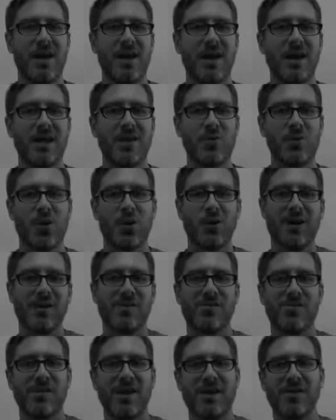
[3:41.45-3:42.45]
He wrote,
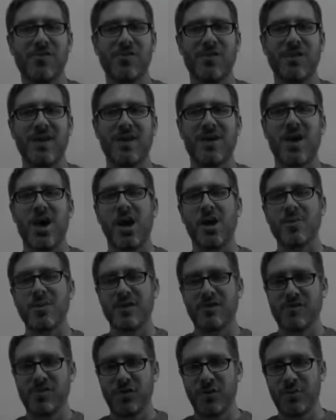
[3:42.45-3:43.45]
"It's the economy,
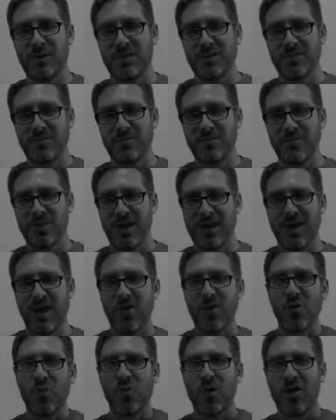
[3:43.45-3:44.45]
stupid." Right
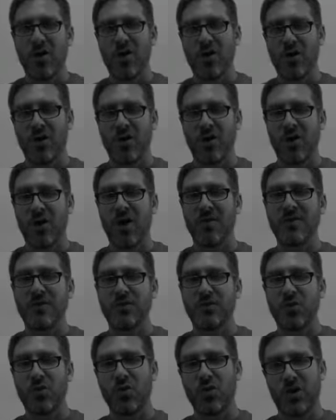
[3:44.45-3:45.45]
on the wall or on the
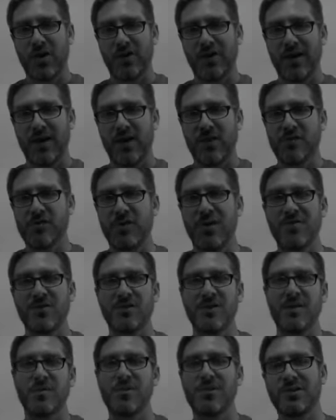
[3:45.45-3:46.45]
door there. So every
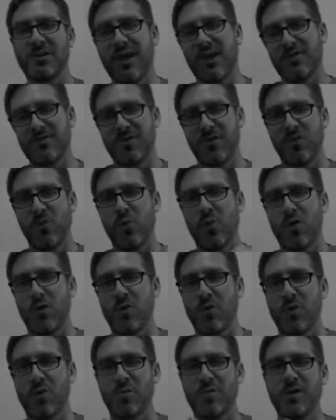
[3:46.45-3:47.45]
time you left the war
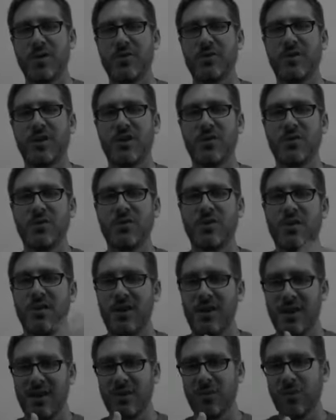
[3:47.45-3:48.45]
room,
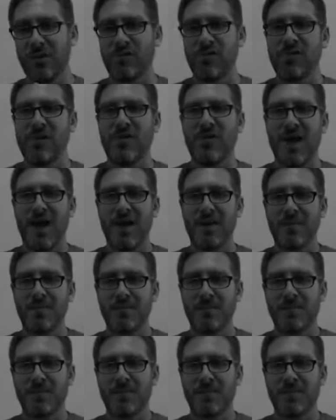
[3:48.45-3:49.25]
he would see that.